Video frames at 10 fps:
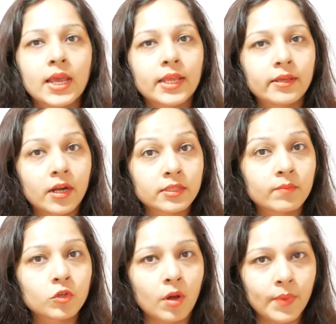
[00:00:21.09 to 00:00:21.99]
and there are
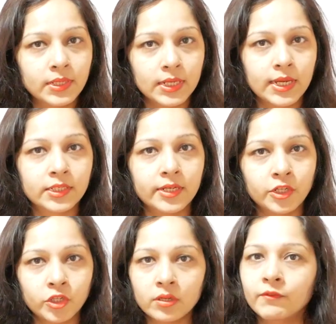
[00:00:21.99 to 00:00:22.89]
some topics in
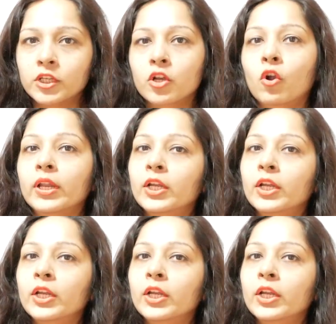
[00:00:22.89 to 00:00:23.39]
extension which are not